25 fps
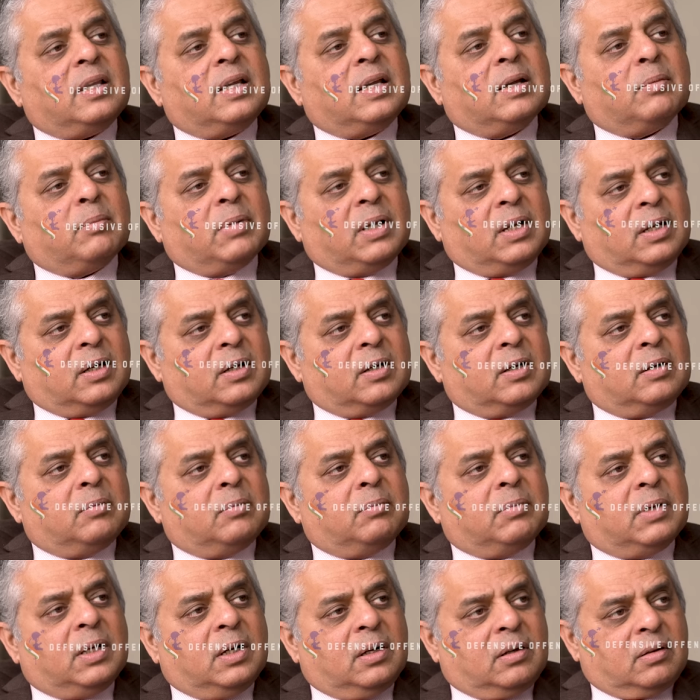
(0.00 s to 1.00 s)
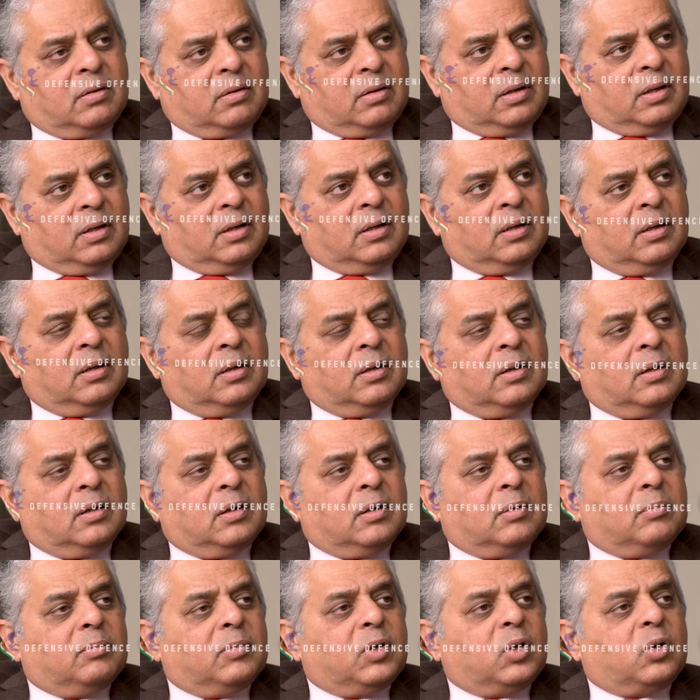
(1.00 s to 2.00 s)
the American military
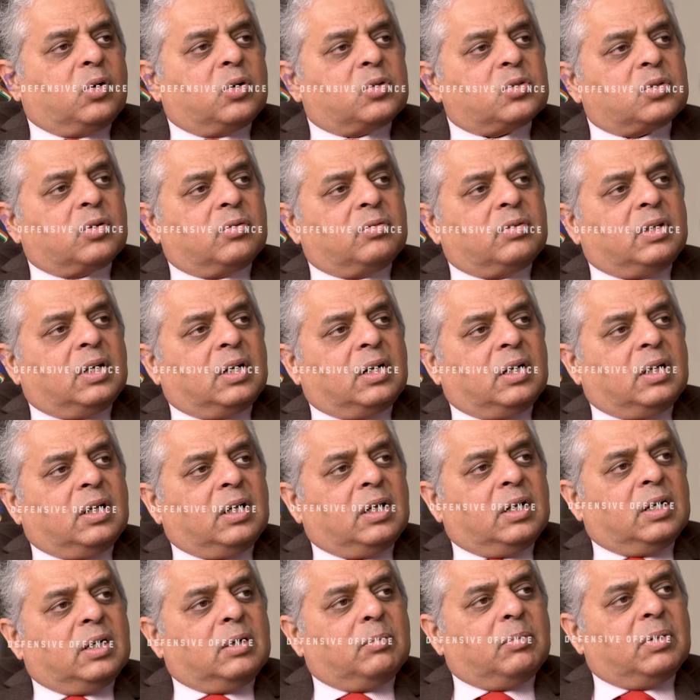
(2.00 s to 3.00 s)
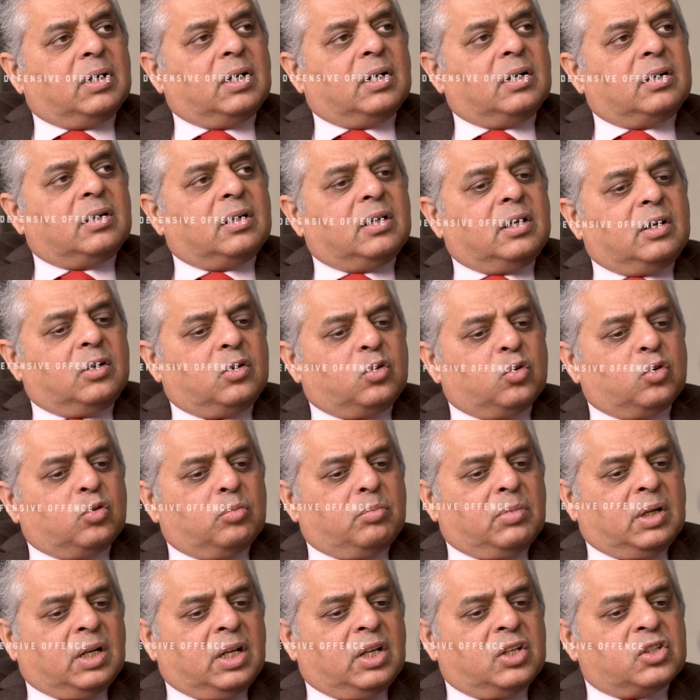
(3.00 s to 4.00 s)
because of their inability to
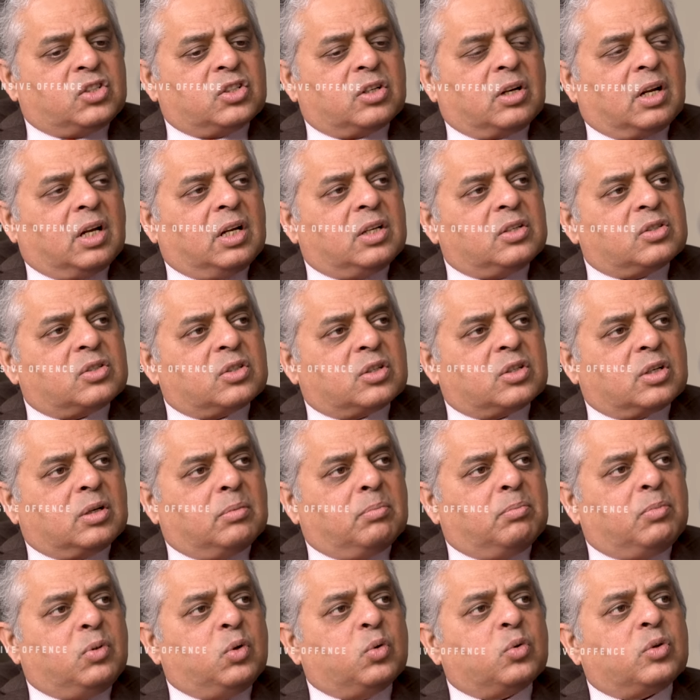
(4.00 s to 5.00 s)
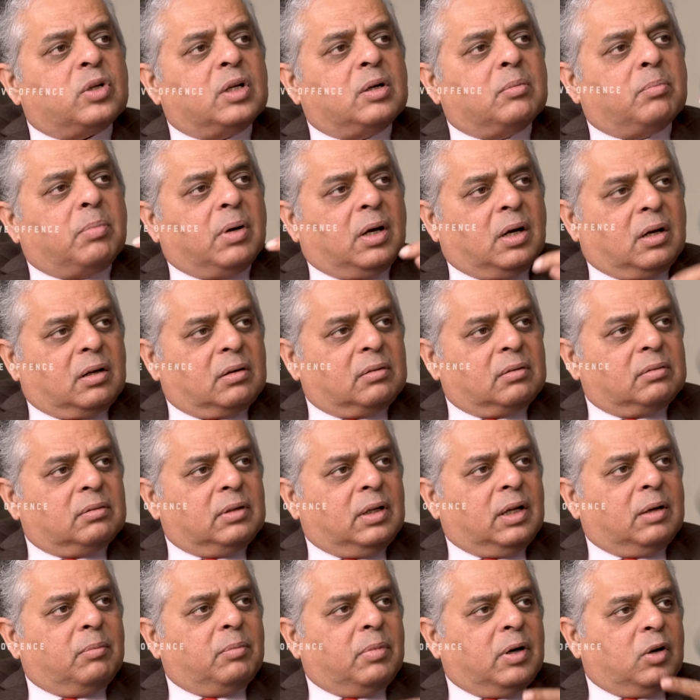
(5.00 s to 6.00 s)
miniaturize computing power.
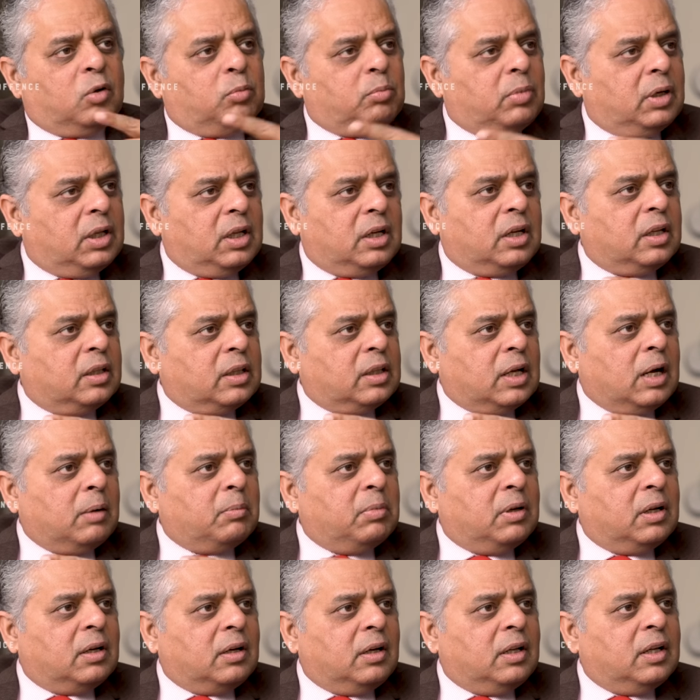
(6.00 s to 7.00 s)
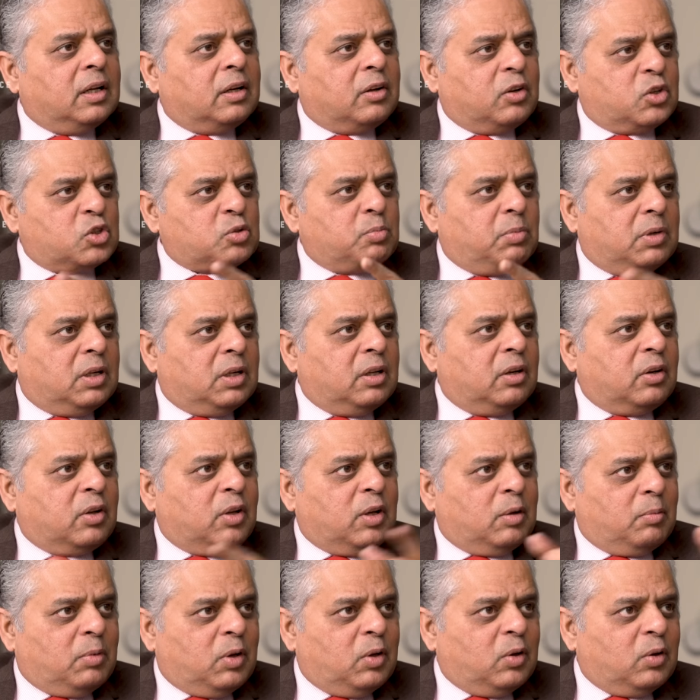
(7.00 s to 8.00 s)
Ek bahut badi kitab nikli hai Chris Miller
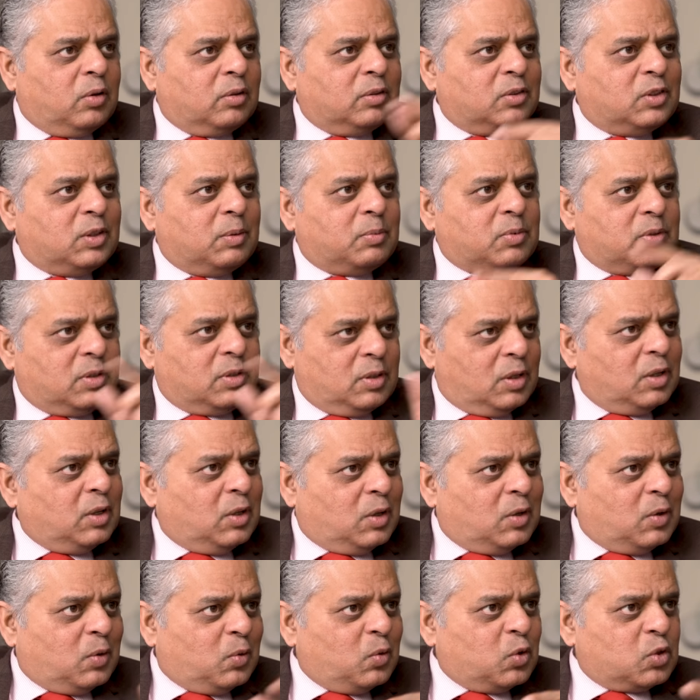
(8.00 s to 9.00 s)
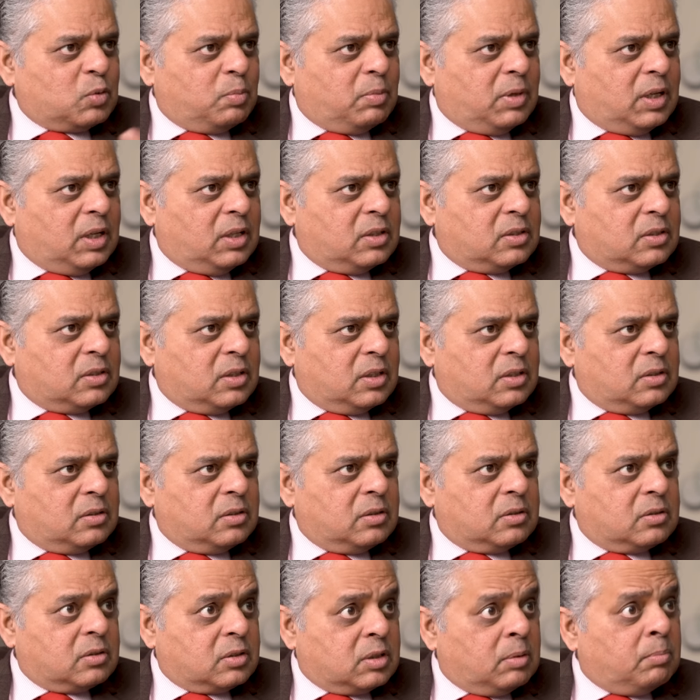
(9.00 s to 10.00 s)
ki abhi on chips. Usme he says
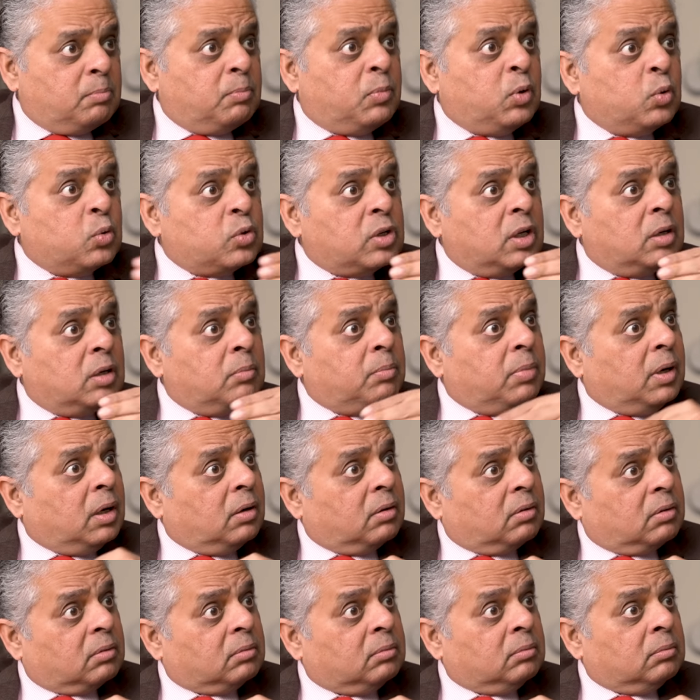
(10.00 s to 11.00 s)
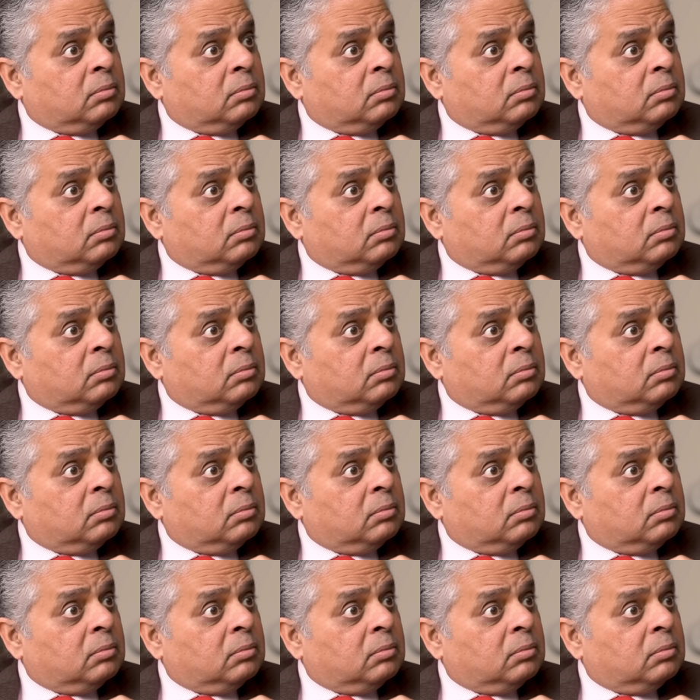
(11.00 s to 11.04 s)
this, computing power.